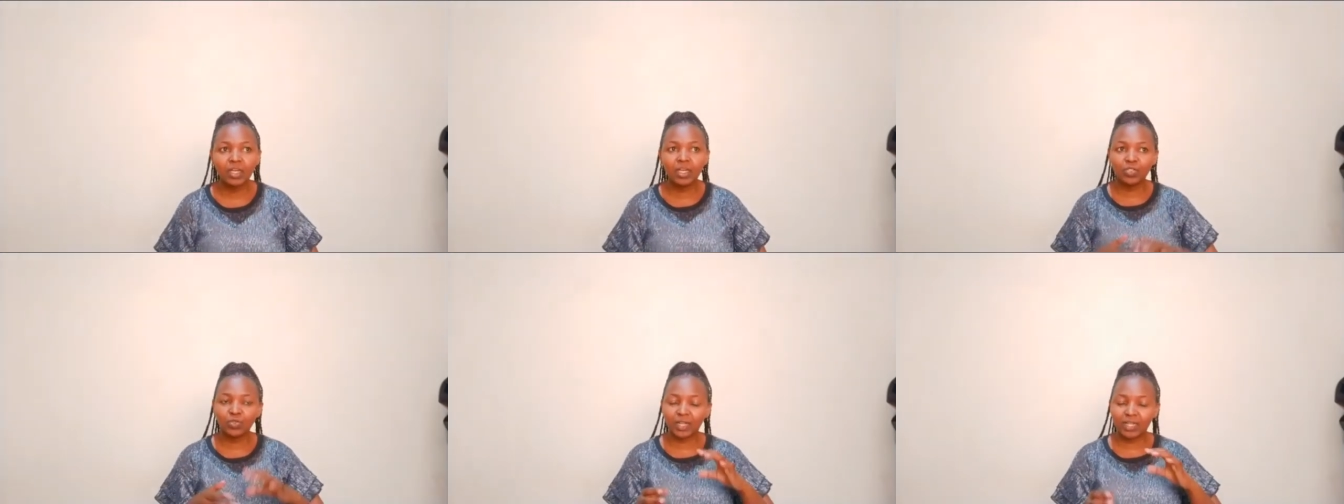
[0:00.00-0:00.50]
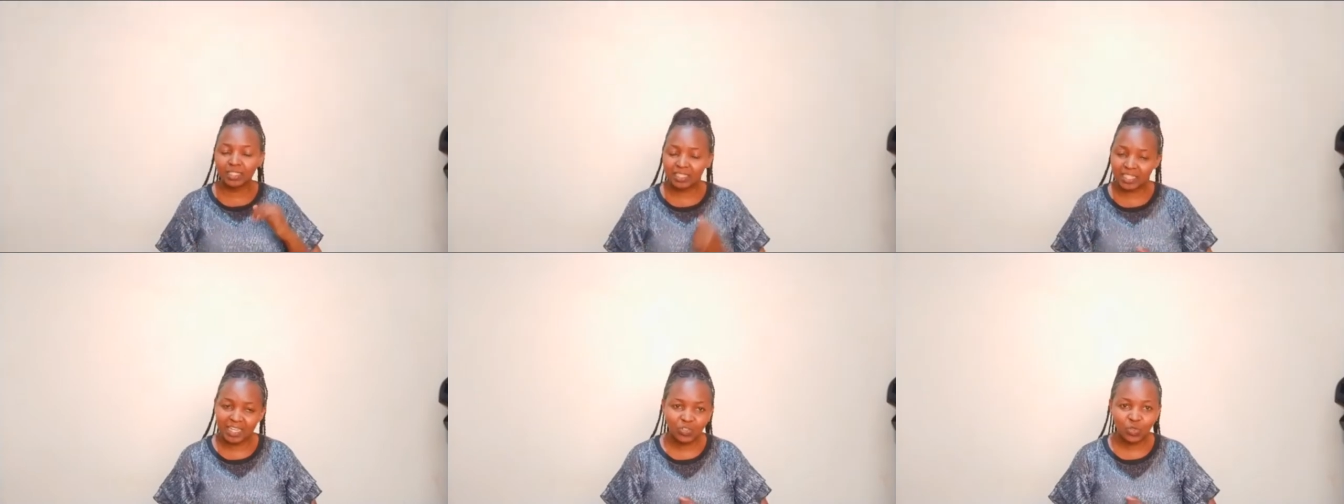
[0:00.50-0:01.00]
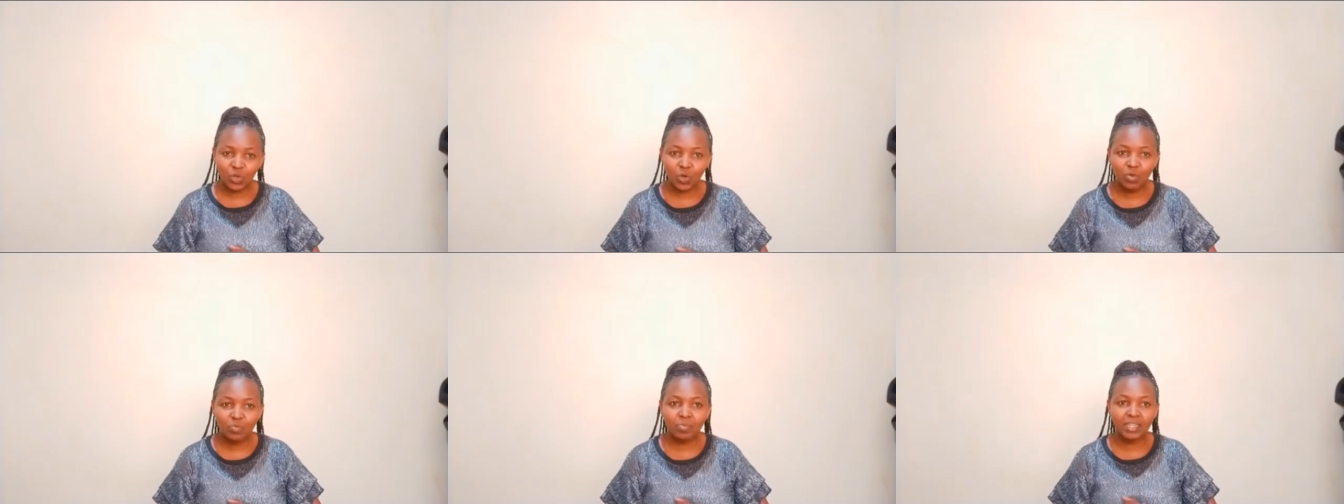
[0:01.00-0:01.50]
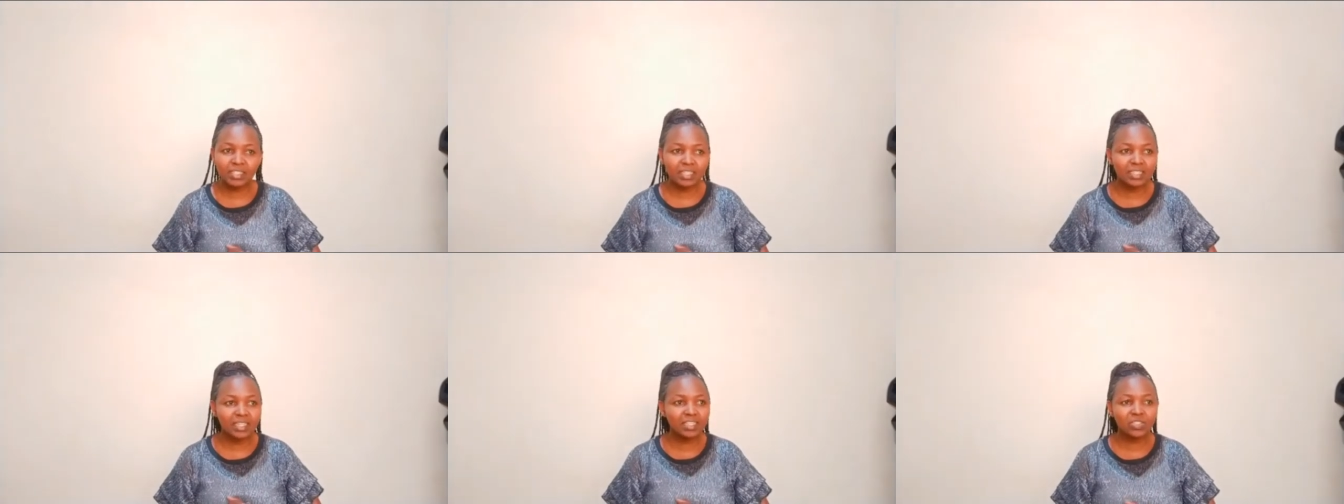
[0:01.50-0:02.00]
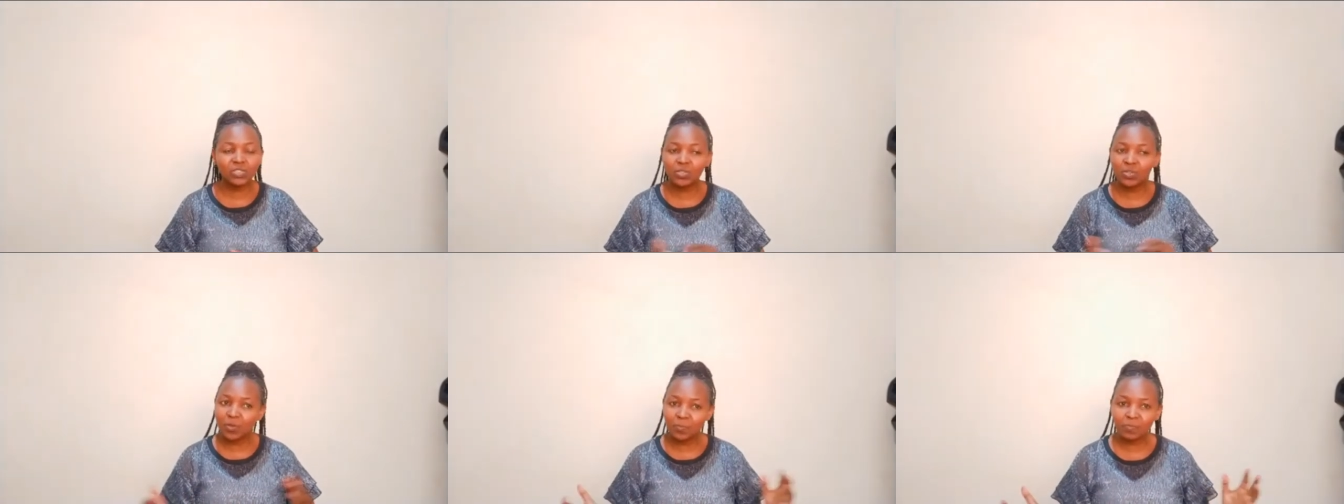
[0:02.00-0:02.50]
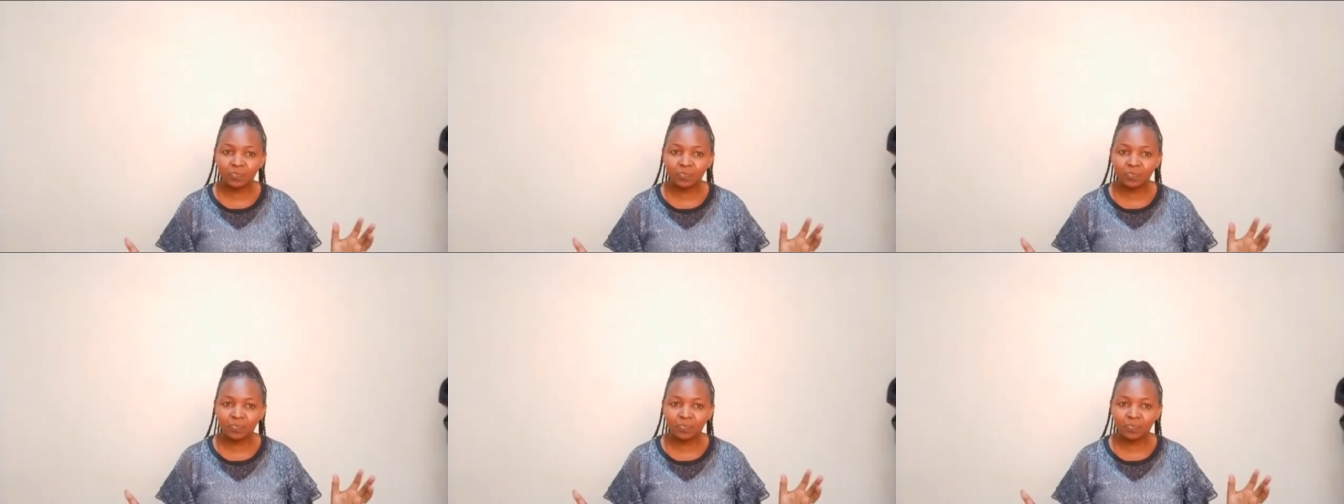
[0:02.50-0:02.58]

You can start your own merchandise, you know.